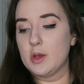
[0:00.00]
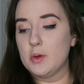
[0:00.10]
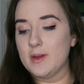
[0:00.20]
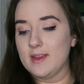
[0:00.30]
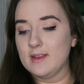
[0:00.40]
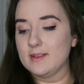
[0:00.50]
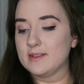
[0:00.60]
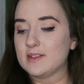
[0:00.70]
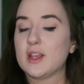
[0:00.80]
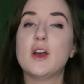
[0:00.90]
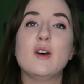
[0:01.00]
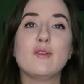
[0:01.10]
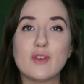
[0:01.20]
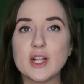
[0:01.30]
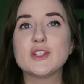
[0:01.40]
who is
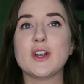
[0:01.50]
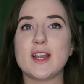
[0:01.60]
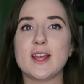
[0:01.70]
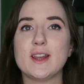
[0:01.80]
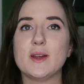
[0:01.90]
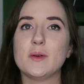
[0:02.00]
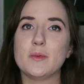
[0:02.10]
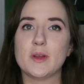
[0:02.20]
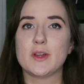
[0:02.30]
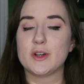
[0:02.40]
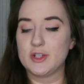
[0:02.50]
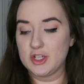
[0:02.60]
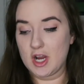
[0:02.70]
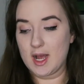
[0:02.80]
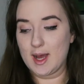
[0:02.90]
frustrated with her
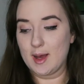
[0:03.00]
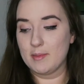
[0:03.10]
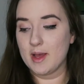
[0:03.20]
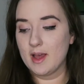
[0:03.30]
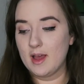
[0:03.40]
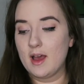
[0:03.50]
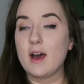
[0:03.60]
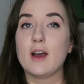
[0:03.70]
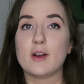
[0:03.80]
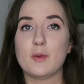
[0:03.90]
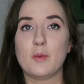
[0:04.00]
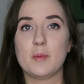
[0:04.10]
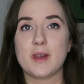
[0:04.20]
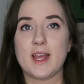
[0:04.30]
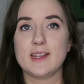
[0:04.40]
job uh, her
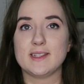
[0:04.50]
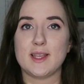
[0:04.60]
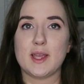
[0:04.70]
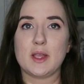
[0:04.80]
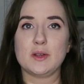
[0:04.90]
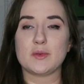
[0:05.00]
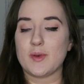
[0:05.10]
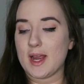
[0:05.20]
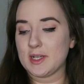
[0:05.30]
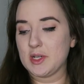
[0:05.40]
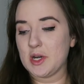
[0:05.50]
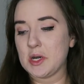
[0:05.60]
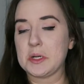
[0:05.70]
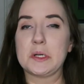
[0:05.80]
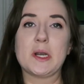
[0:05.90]
womanizing
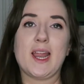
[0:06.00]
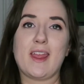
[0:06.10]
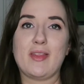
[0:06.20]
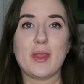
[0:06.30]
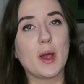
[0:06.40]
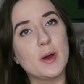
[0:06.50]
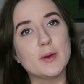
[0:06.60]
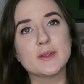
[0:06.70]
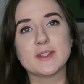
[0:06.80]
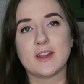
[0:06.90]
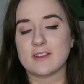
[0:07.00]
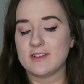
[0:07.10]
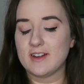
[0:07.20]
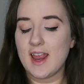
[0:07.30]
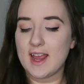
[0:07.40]
director and the host,
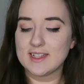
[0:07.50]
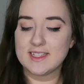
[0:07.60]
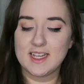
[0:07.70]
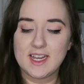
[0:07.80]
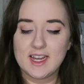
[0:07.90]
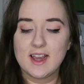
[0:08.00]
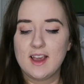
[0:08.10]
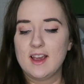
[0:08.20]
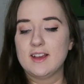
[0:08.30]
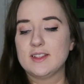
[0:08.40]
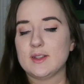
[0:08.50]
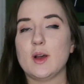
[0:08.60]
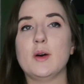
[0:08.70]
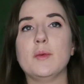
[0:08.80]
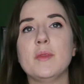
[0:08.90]
Dr. Nasty.
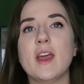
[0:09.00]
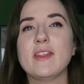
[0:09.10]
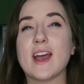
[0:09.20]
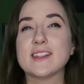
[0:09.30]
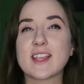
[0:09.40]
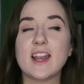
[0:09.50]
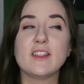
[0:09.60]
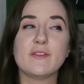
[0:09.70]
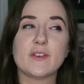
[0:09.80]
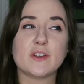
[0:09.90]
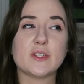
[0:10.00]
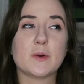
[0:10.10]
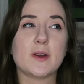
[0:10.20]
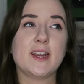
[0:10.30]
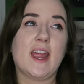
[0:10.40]
So that's kind of the first
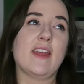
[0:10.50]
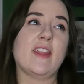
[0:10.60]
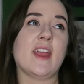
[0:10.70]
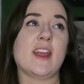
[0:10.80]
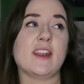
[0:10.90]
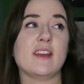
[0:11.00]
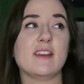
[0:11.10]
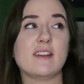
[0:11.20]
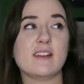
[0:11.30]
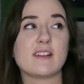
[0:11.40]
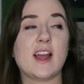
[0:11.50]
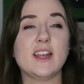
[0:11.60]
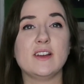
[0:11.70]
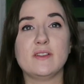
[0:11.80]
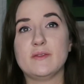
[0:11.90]
story. And then
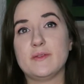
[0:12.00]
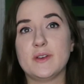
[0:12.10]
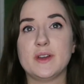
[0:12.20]
kind of,